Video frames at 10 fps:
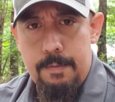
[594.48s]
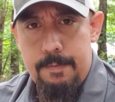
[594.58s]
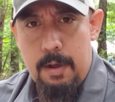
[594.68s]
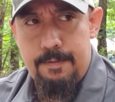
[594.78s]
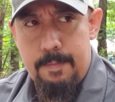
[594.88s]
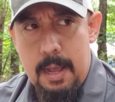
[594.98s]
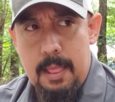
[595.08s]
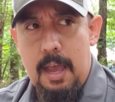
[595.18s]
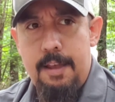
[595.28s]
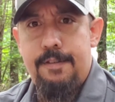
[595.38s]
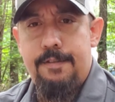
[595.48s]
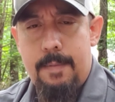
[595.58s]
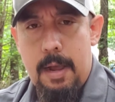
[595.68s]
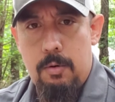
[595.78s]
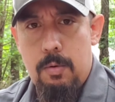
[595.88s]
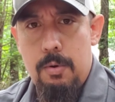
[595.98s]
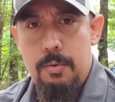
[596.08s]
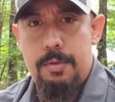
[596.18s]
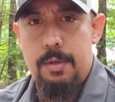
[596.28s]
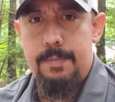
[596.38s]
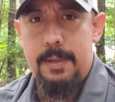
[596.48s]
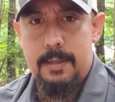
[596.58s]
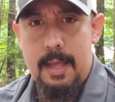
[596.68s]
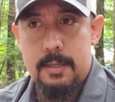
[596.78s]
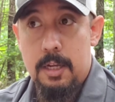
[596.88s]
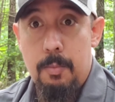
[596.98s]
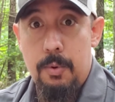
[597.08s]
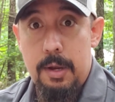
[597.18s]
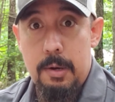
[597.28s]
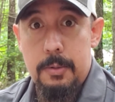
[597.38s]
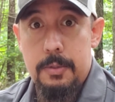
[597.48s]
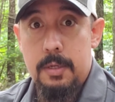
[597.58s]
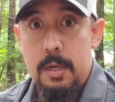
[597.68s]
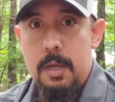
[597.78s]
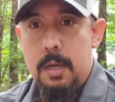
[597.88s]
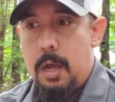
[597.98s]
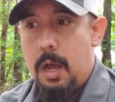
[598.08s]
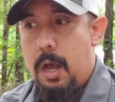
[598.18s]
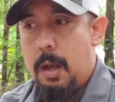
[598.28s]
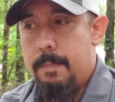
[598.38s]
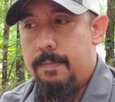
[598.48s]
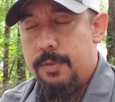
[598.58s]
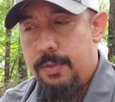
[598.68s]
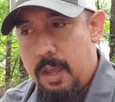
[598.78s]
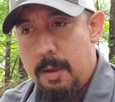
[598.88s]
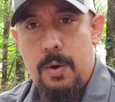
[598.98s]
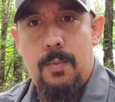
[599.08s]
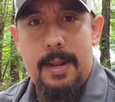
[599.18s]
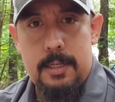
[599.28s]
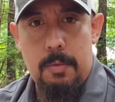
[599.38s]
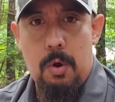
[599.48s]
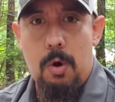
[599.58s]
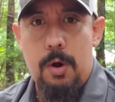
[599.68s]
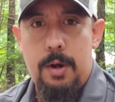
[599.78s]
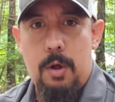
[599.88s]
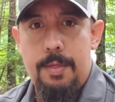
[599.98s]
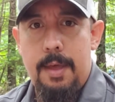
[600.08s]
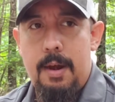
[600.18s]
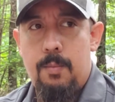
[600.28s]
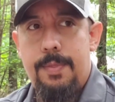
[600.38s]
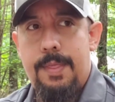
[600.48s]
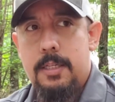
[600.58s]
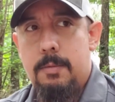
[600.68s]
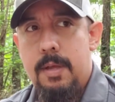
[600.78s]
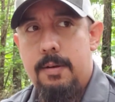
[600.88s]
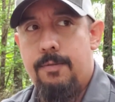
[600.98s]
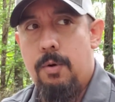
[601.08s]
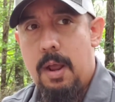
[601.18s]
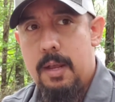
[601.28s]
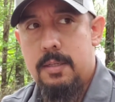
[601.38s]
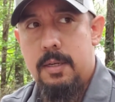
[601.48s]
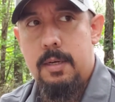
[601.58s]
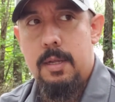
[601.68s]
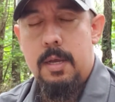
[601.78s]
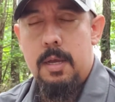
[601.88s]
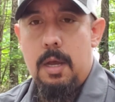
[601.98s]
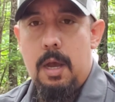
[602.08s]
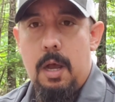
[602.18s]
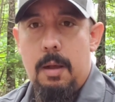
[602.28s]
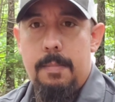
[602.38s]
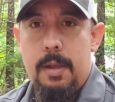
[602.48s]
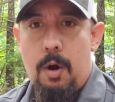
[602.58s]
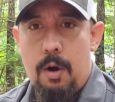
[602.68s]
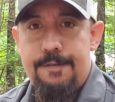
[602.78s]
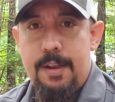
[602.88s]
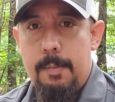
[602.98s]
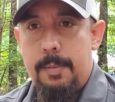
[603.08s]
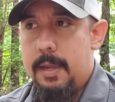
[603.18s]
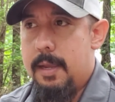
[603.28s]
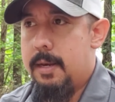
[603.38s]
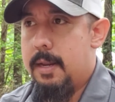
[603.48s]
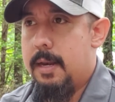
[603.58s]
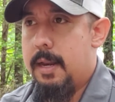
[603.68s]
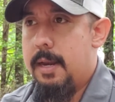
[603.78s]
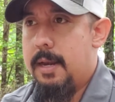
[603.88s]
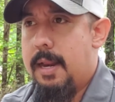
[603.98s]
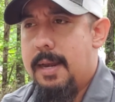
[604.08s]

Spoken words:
of my life, of my growth, these last couple years, them and Ransom Heart and all that, and what that's meant for us. And and our family, and